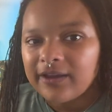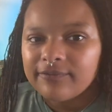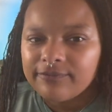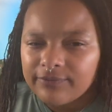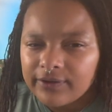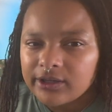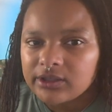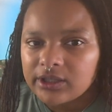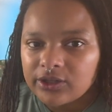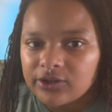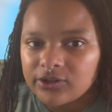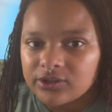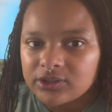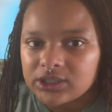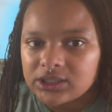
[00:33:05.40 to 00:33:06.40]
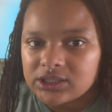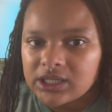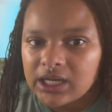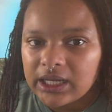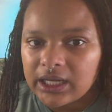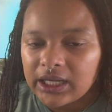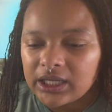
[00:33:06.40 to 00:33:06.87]
fairly early
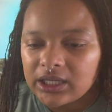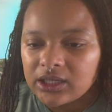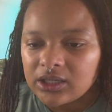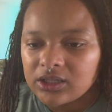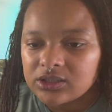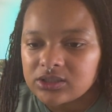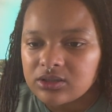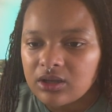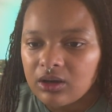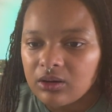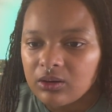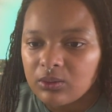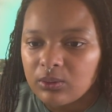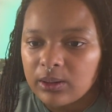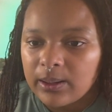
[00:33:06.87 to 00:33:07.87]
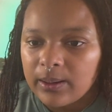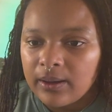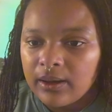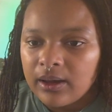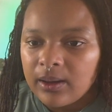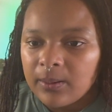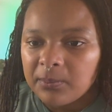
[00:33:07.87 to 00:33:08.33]
today. So
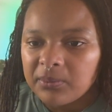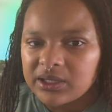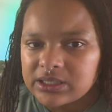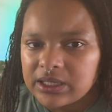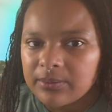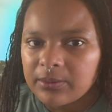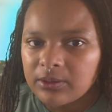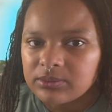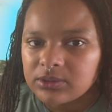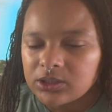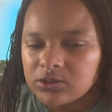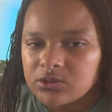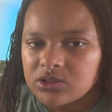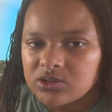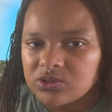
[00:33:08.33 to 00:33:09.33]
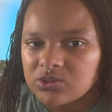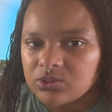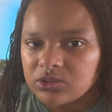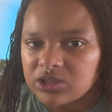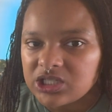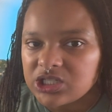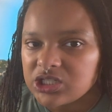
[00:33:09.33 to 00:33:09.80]
by the time I'm done with school,
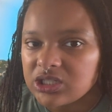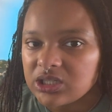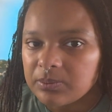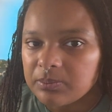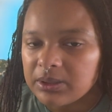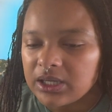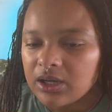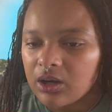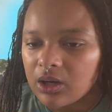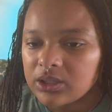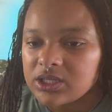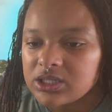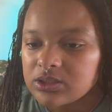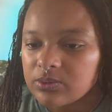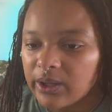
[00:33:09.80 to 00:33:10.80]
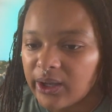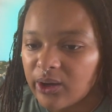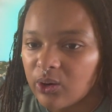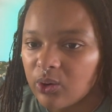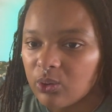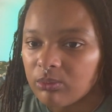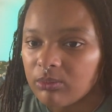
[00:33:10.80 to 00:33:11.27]
he should be on his way
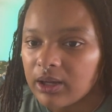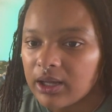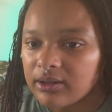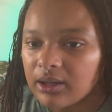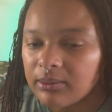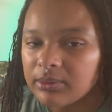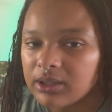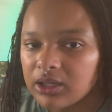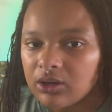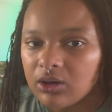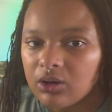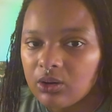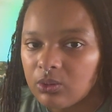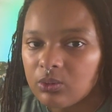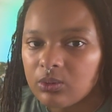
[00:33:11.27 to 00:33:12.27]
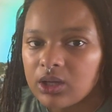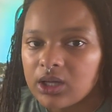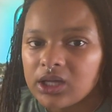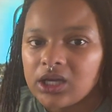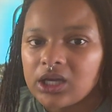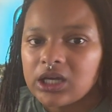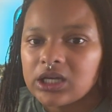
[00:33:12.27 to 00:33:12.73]
home, and I'm gonna go
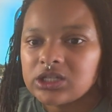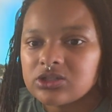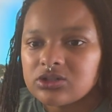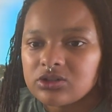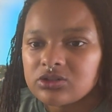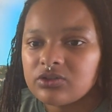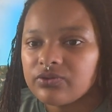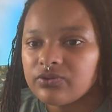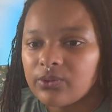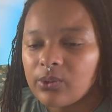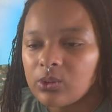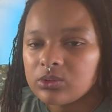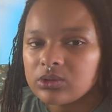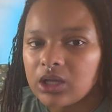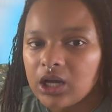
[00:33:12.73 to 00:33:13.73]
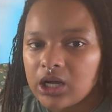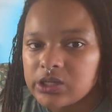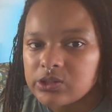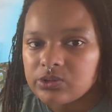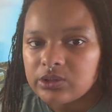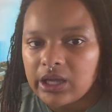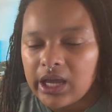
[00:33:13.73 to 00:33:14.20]
and start to fold
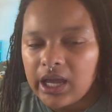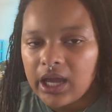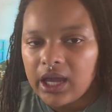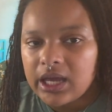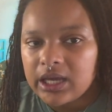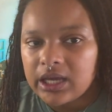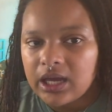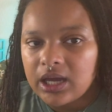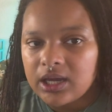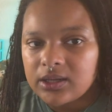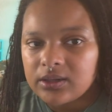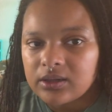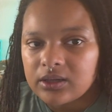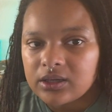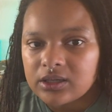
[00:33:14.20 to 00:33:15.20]
laundry and